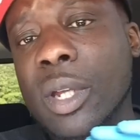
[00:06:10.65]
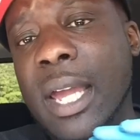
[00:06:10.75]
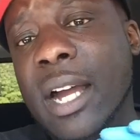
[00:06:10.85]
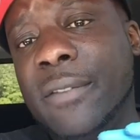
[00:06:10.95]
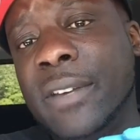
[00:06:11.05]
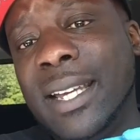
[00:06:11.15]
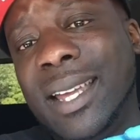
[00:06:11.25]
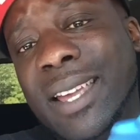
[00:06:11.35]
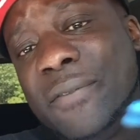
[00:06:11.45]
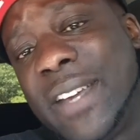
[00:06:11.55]
have
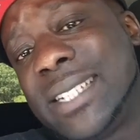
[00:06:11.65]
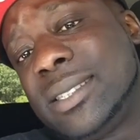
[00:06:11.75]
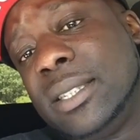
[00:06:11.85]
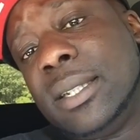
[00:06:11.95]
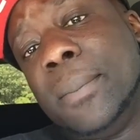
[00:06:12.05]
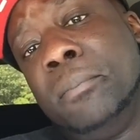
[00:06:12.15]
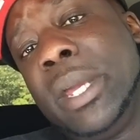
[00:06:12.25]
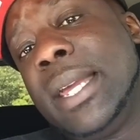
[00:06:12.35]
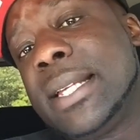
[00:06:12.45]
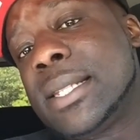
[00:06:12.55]
invested
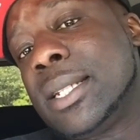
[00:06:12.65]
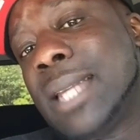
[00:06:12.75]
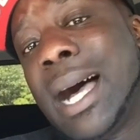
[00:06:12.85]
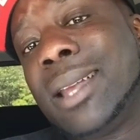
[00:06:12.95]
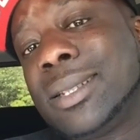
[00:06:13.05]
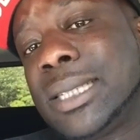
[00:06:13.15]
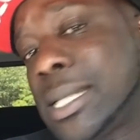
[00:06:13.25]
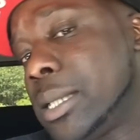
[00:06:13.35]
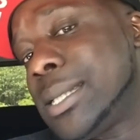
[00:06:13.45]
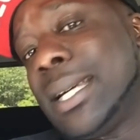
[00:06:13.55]
millions of dollars
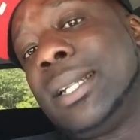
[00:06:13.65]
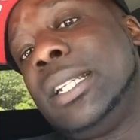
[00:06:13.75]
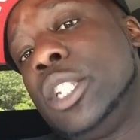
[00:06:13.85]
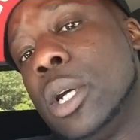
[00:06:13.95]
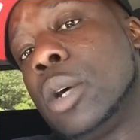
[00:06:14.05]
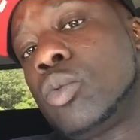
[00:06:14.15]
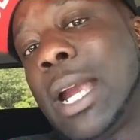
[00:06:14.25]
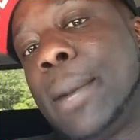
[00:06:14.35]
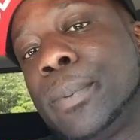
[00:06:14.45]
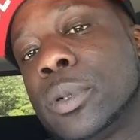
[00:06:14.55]
into some of these young
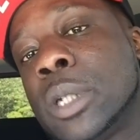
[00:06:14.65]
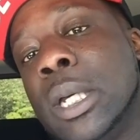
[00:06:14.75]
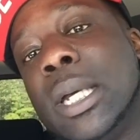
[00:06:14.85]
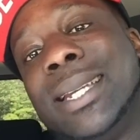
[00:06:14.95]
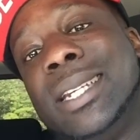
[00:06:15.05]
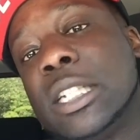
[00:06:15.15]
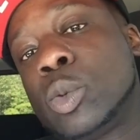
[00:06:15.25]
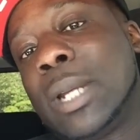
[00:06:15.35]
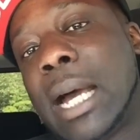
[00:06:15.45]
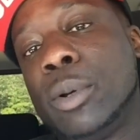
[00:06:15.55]
rappers, this is
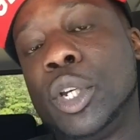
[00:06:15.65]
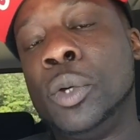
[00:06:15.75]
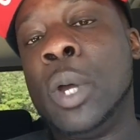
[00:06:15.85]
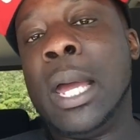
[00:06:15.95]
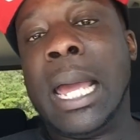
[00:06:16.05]
what I would do.